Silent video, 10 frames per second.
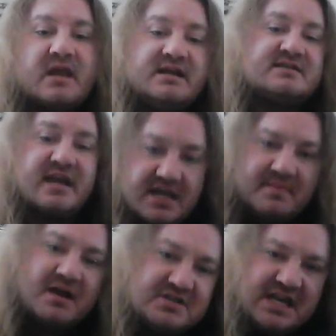And he's like,
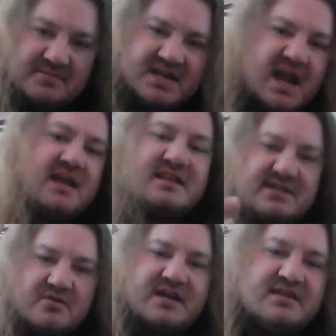come on, James, yeah,
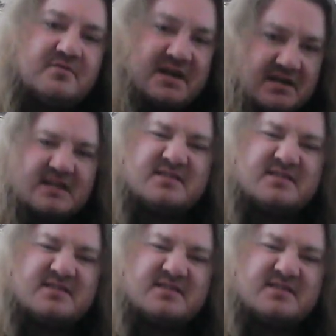let's go get in the ring.